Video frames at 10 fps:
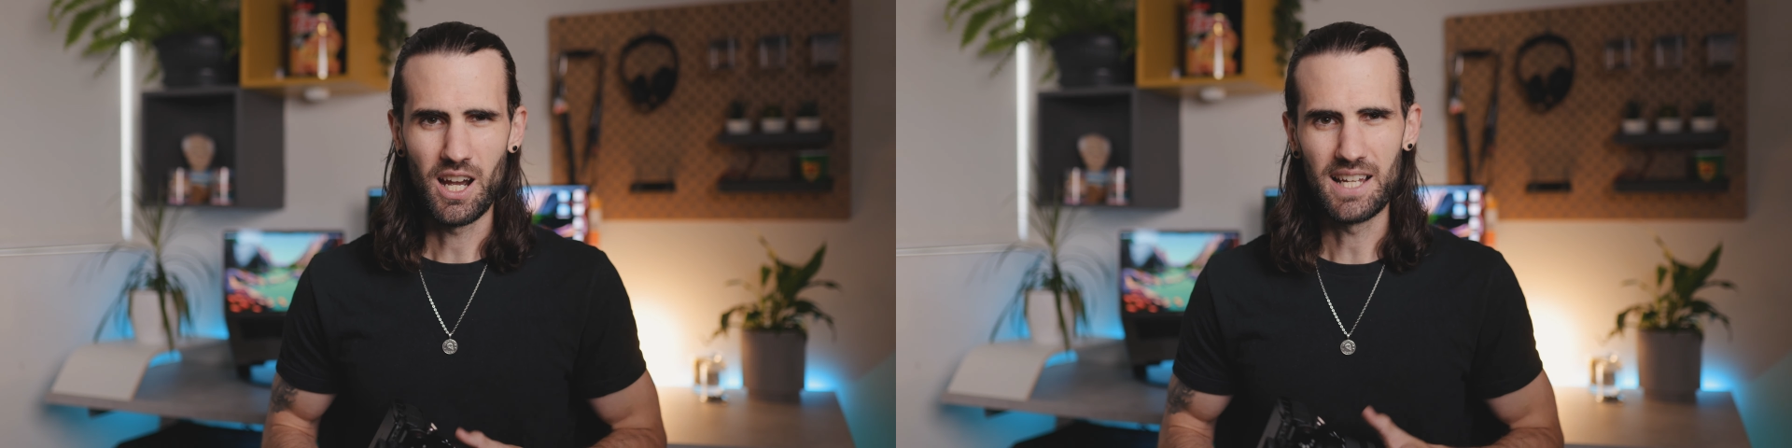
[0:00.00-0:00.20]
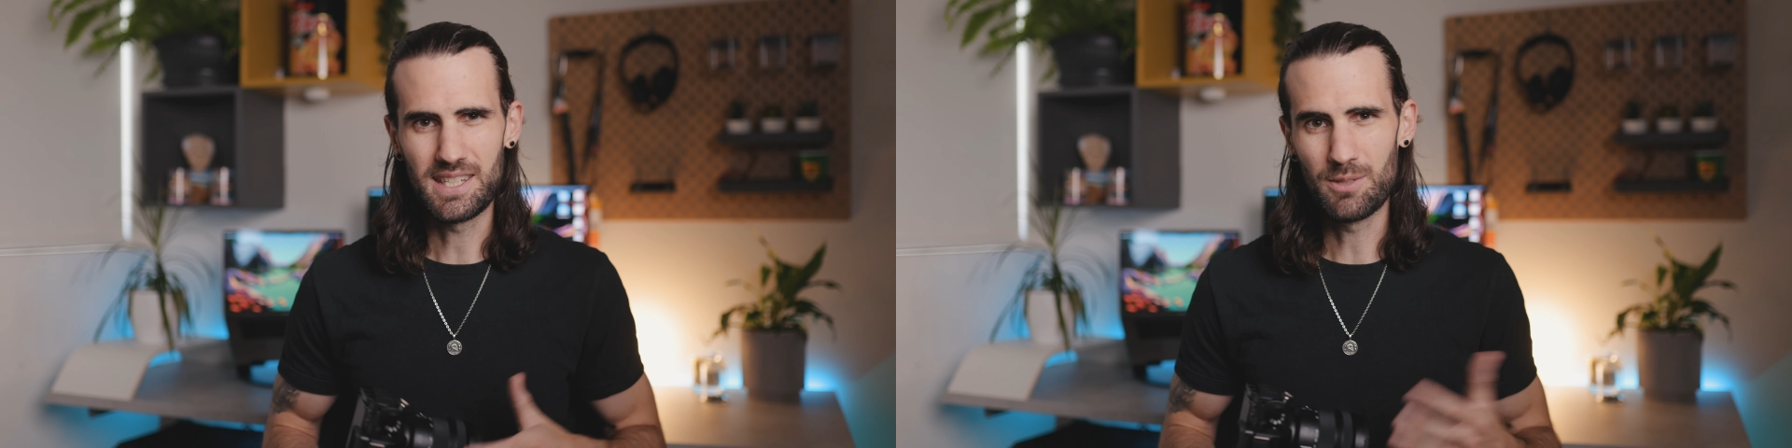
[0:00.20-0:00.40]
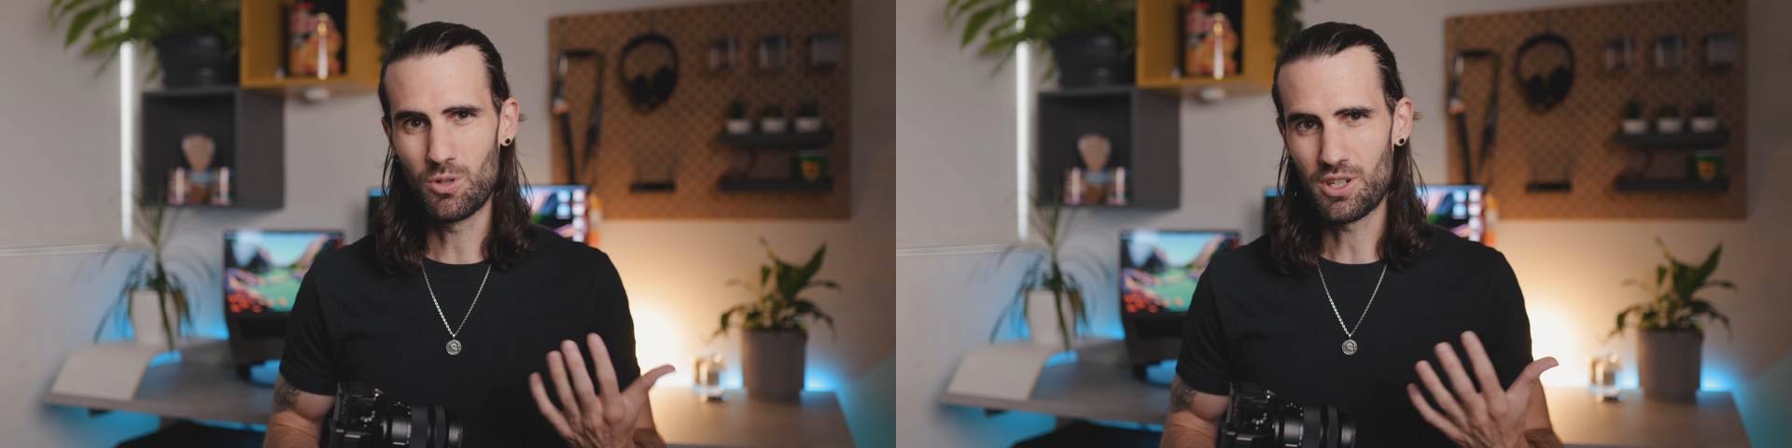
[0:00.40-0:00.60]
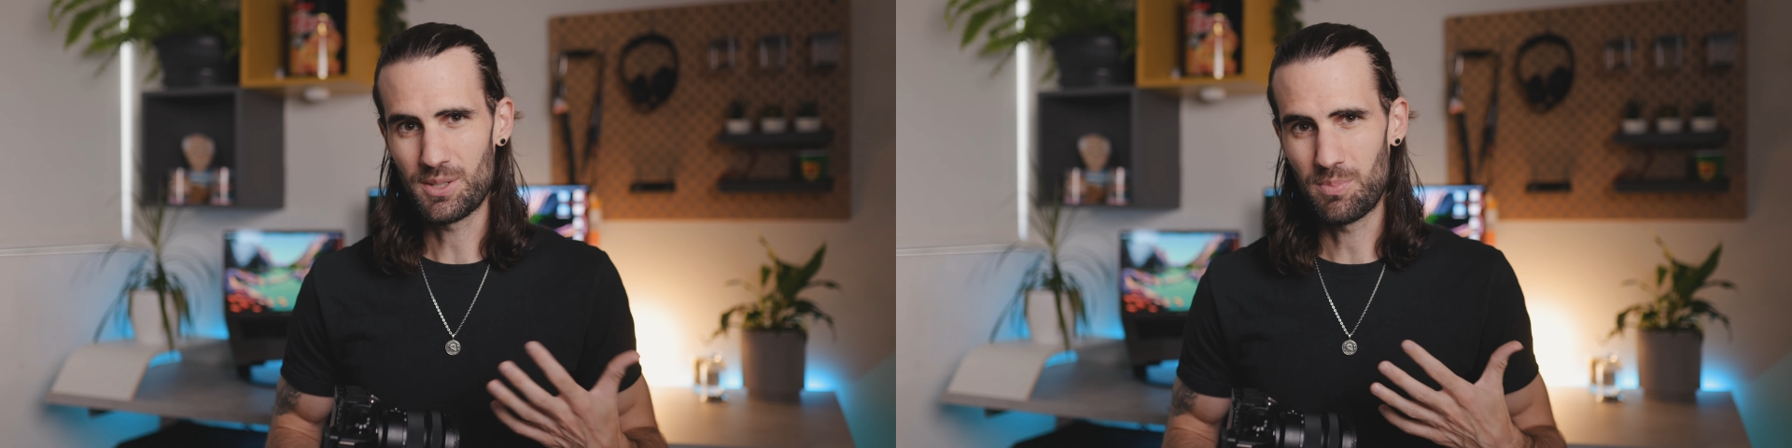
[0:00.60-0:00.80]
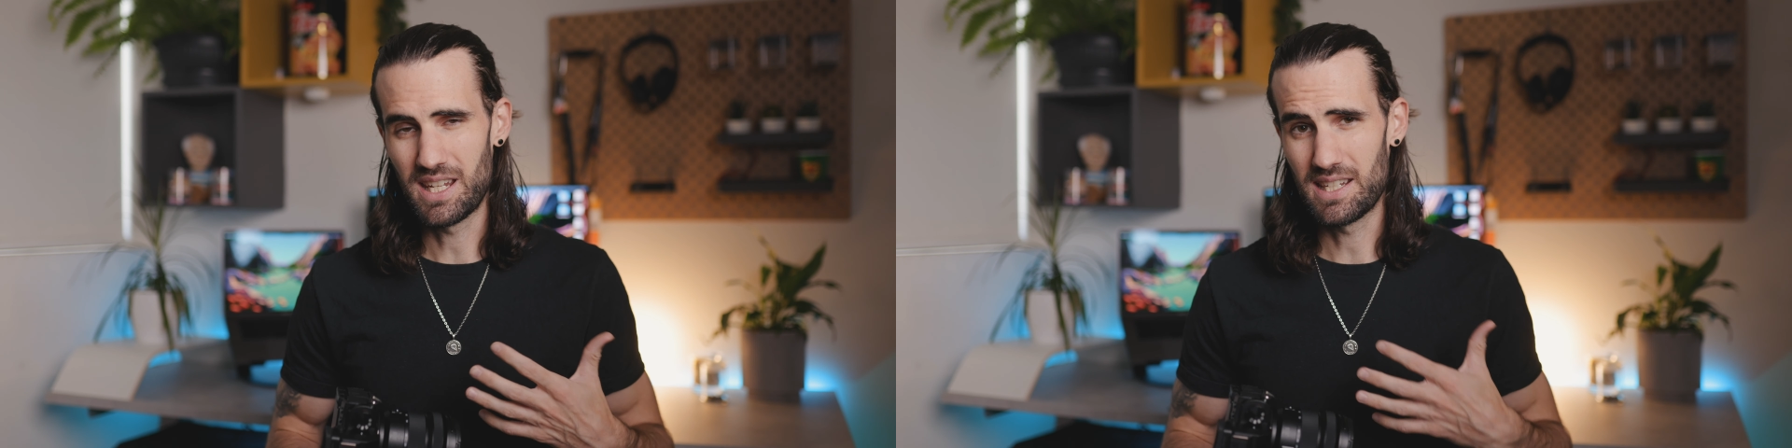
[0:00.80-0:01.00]
I did want to
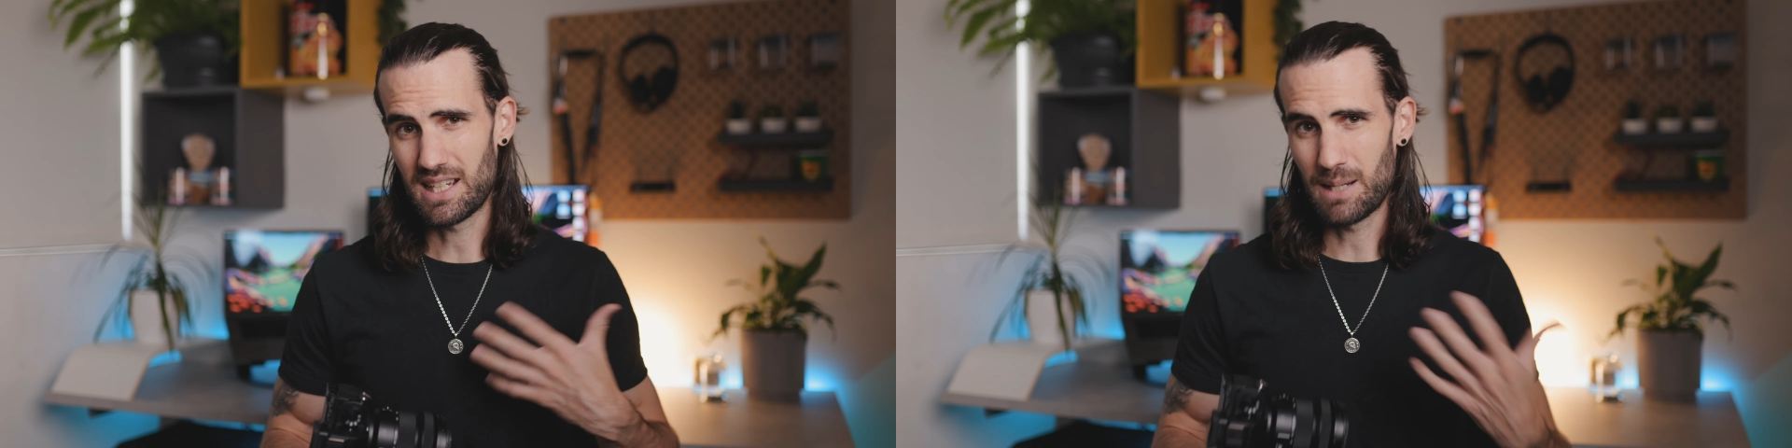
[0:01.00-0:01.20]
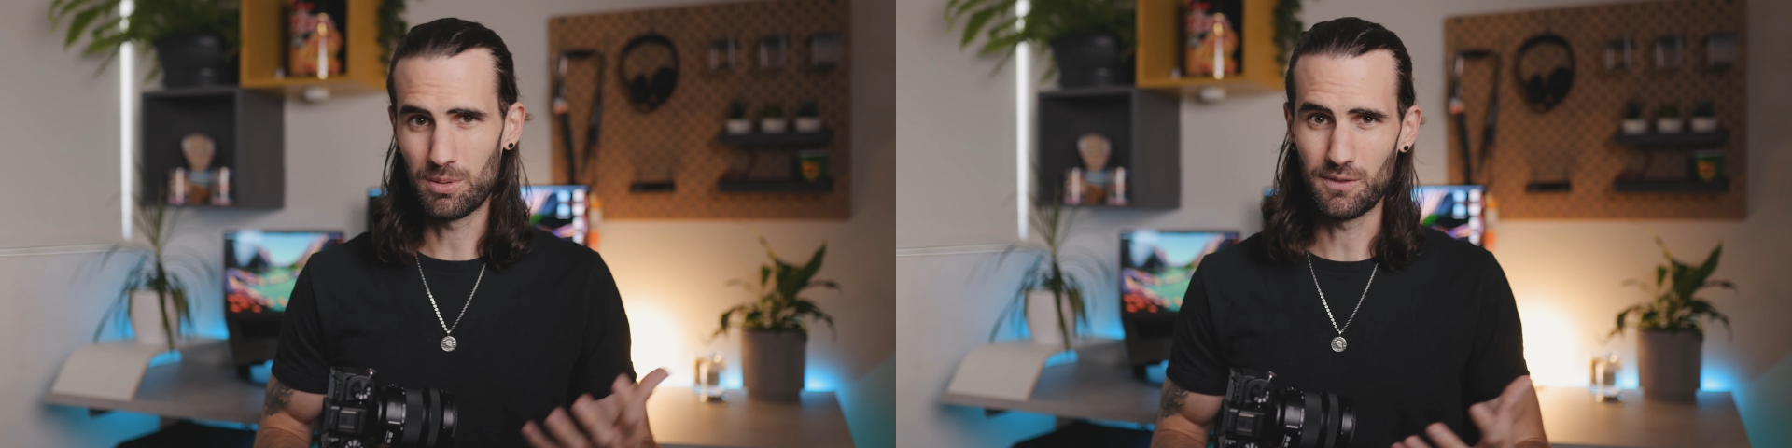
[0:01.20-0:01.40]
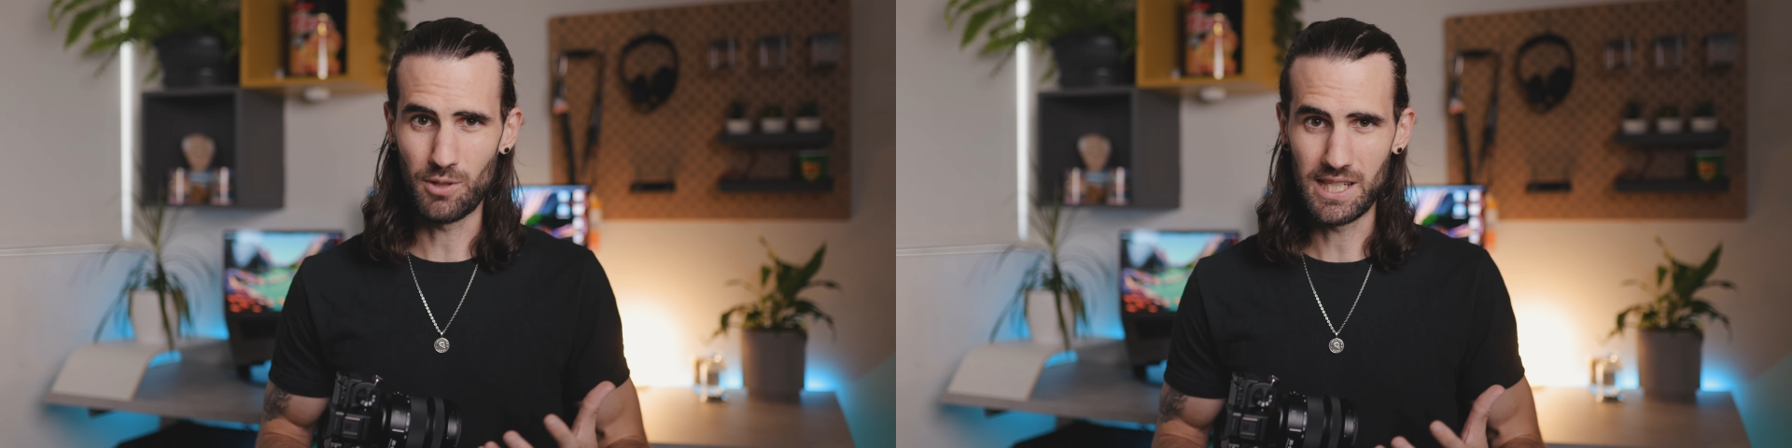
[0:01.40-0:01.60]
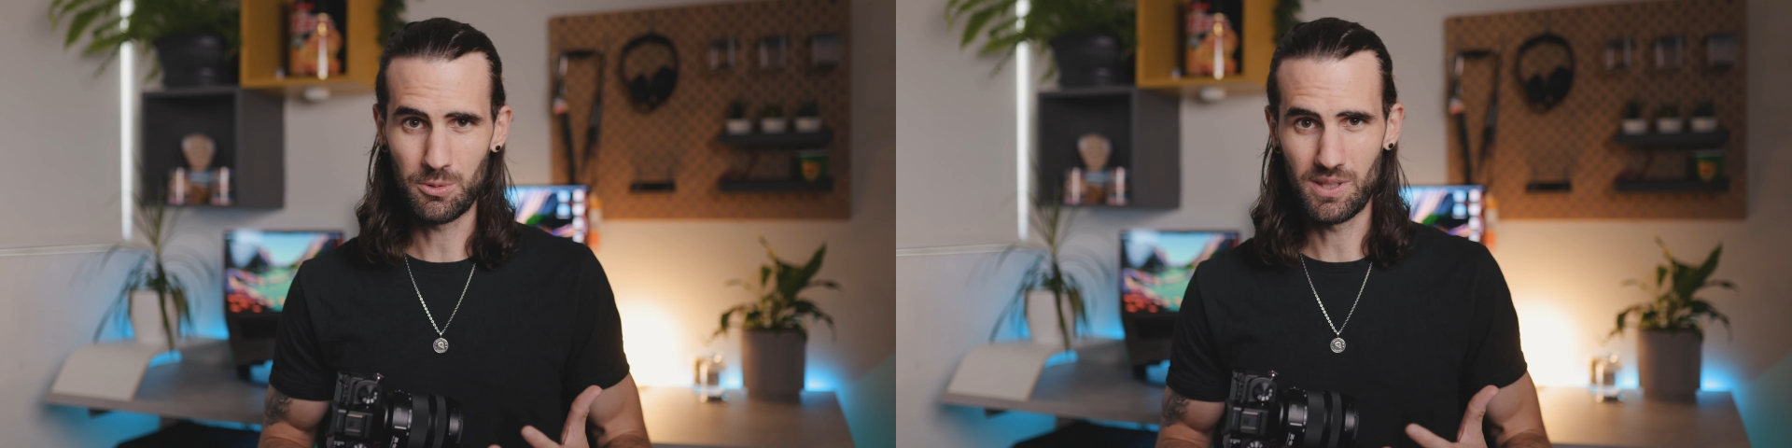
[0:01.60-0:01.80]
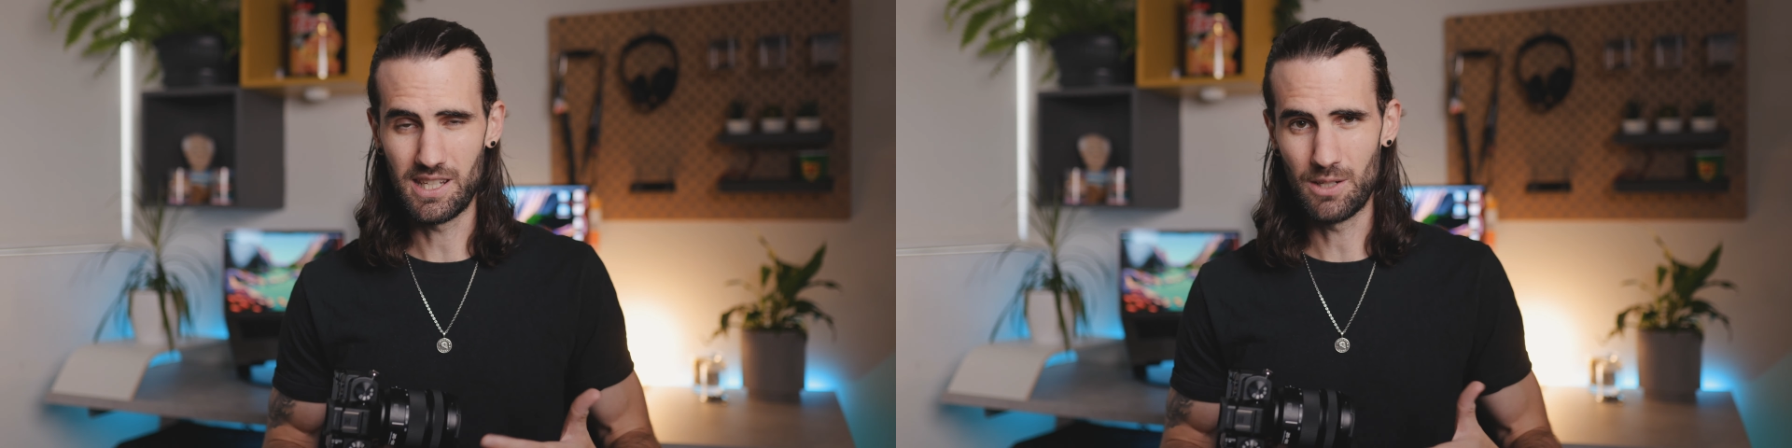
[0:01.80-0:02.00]
spend a couple of
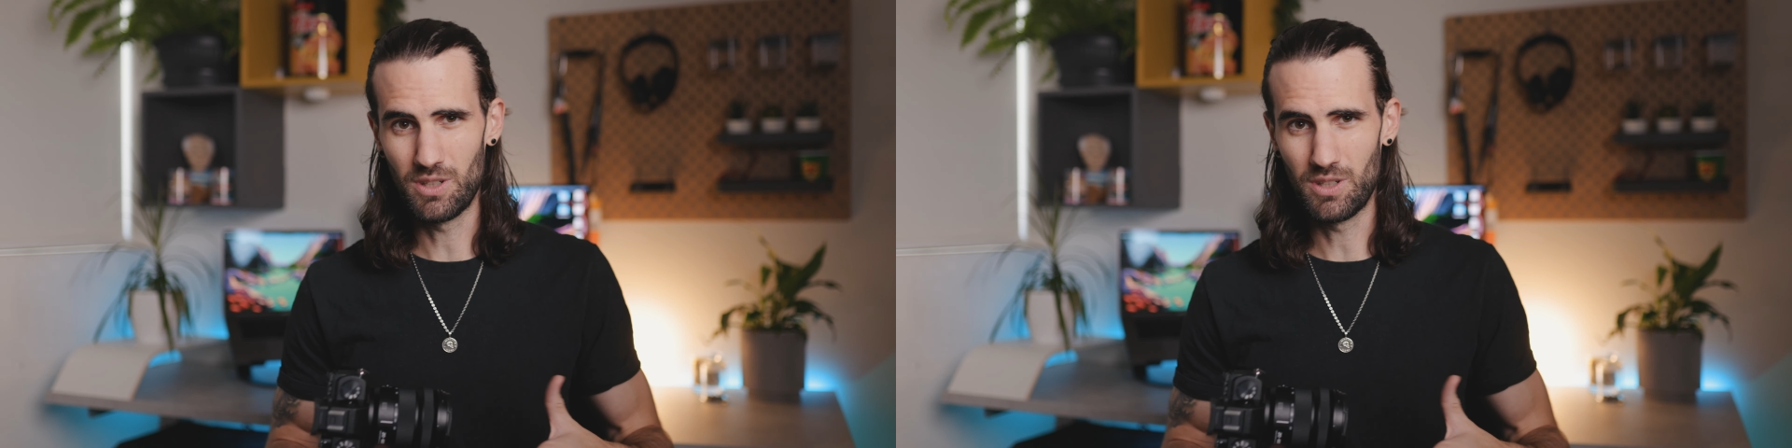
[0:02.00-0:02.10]
weeks with it,